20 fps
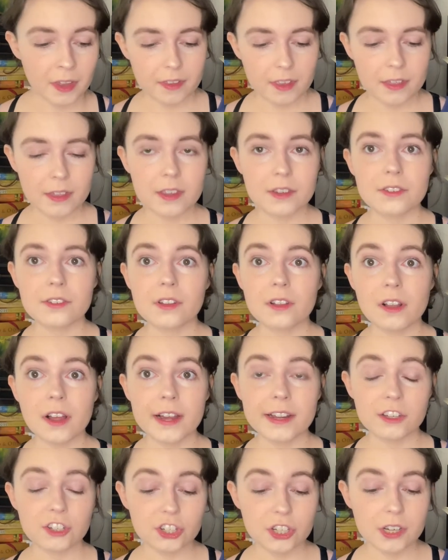And there's the
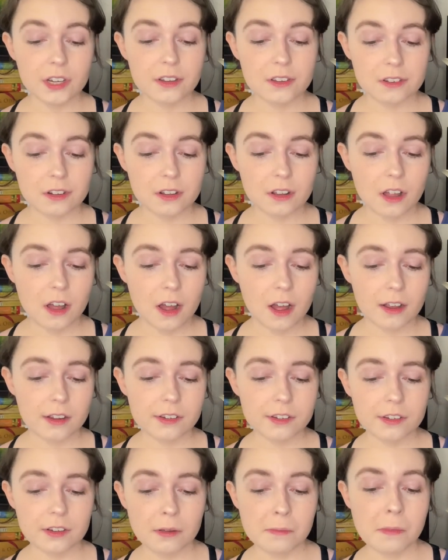line, she is
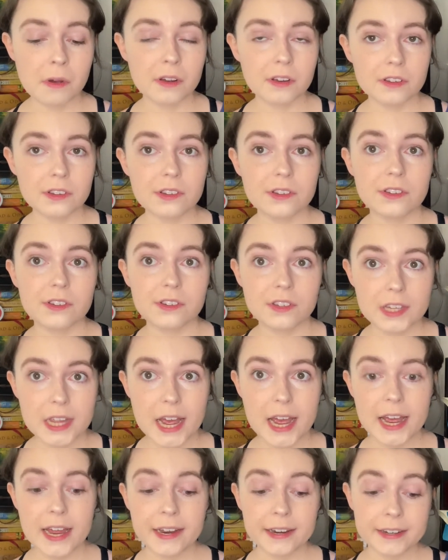glass amongst
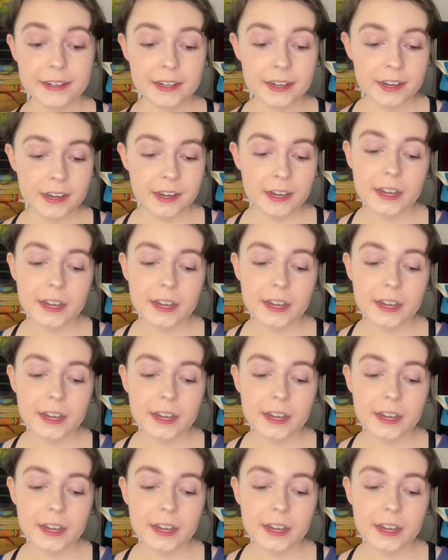sand,